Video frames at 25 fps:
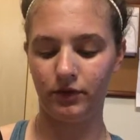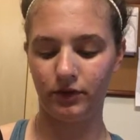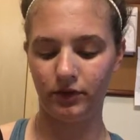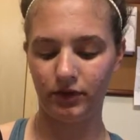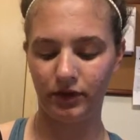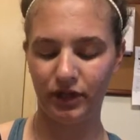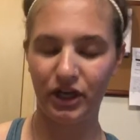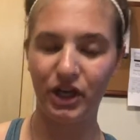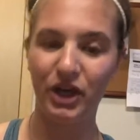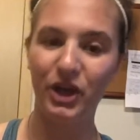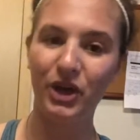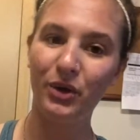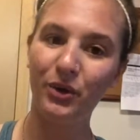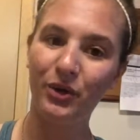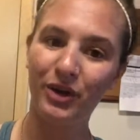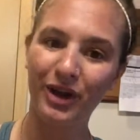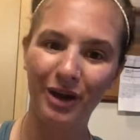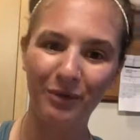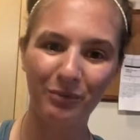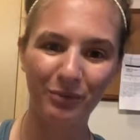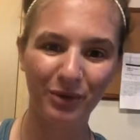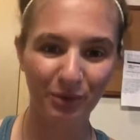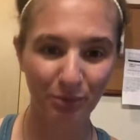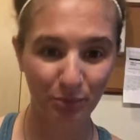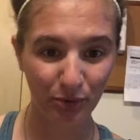
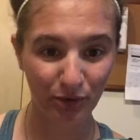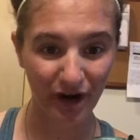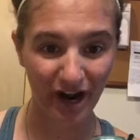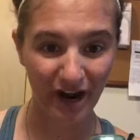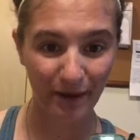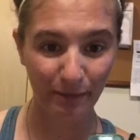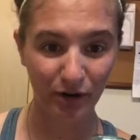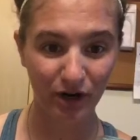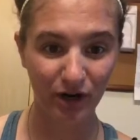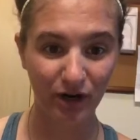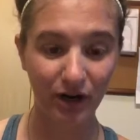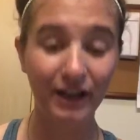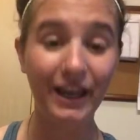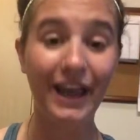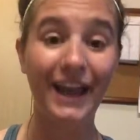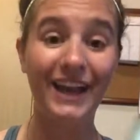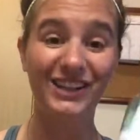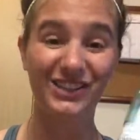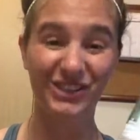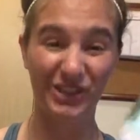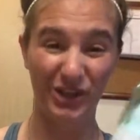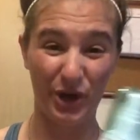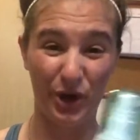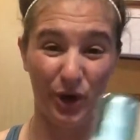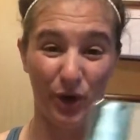Cucumber Primer.
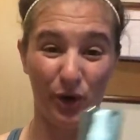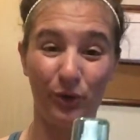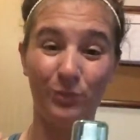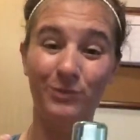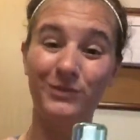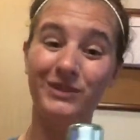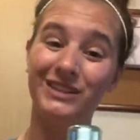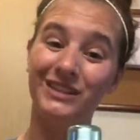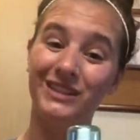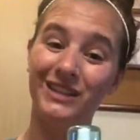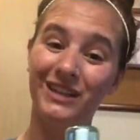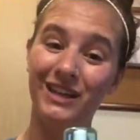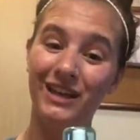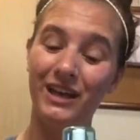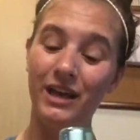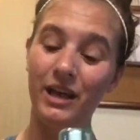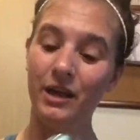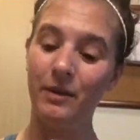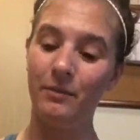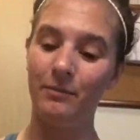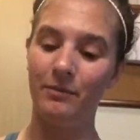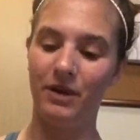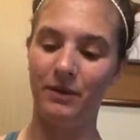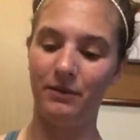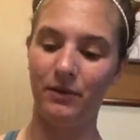Casey Holmes
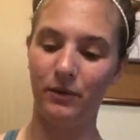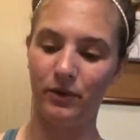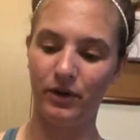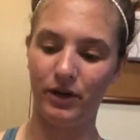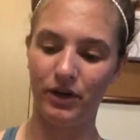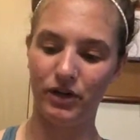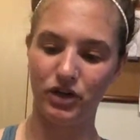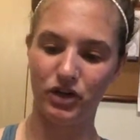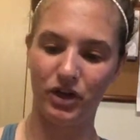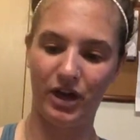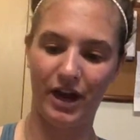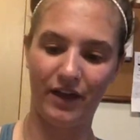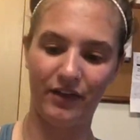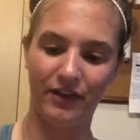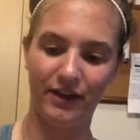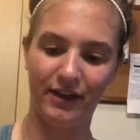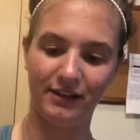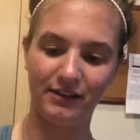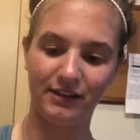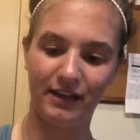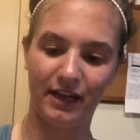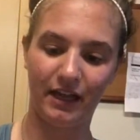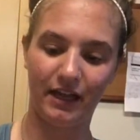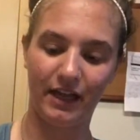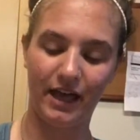made me want to try
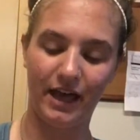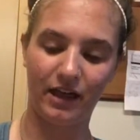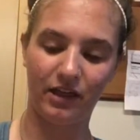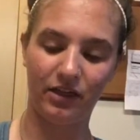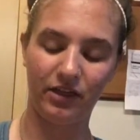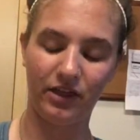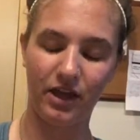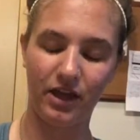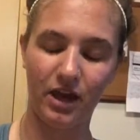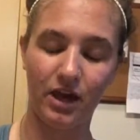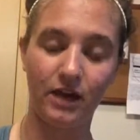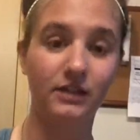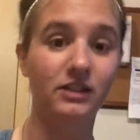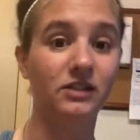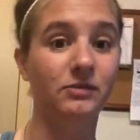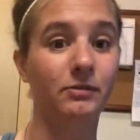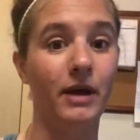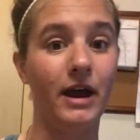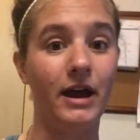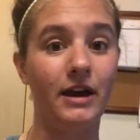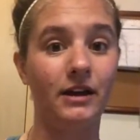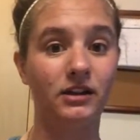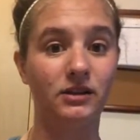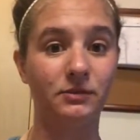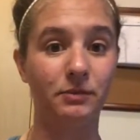this. I like the
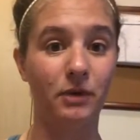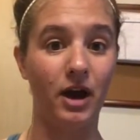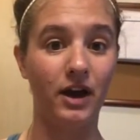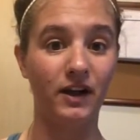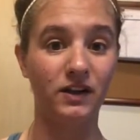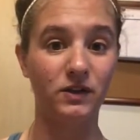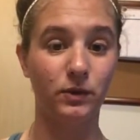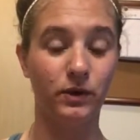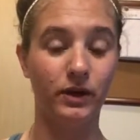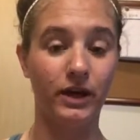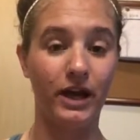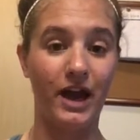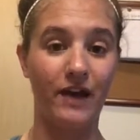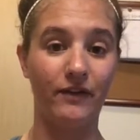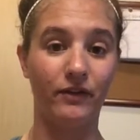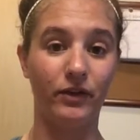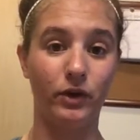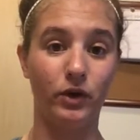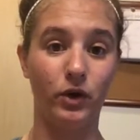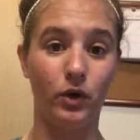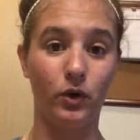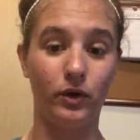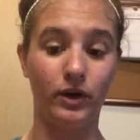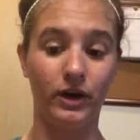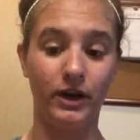Smashbox one. I had the
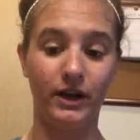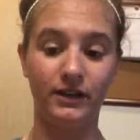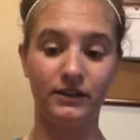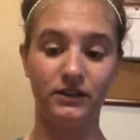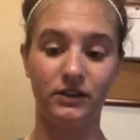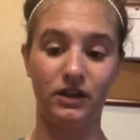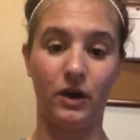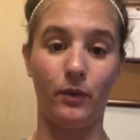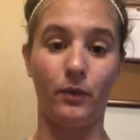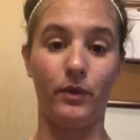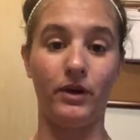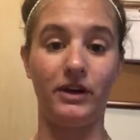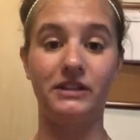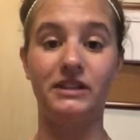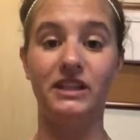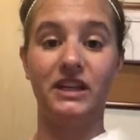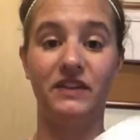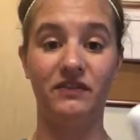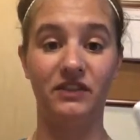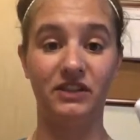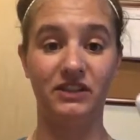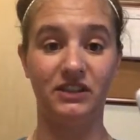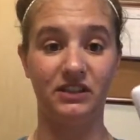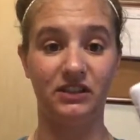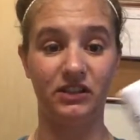coconut, so I want to see if
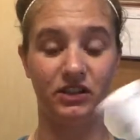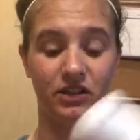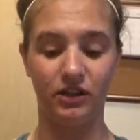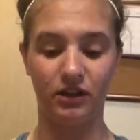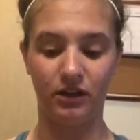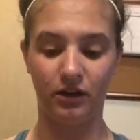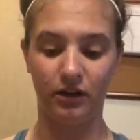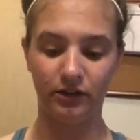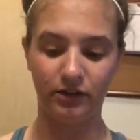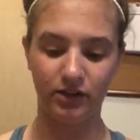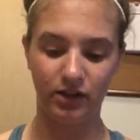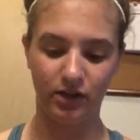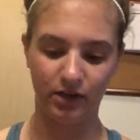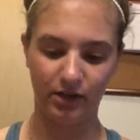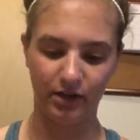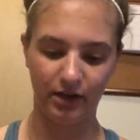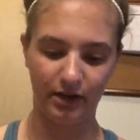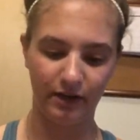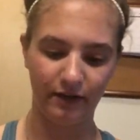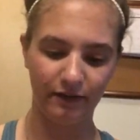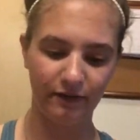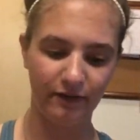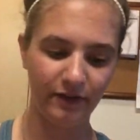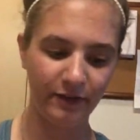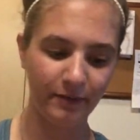this is a good
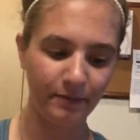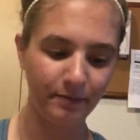alternative.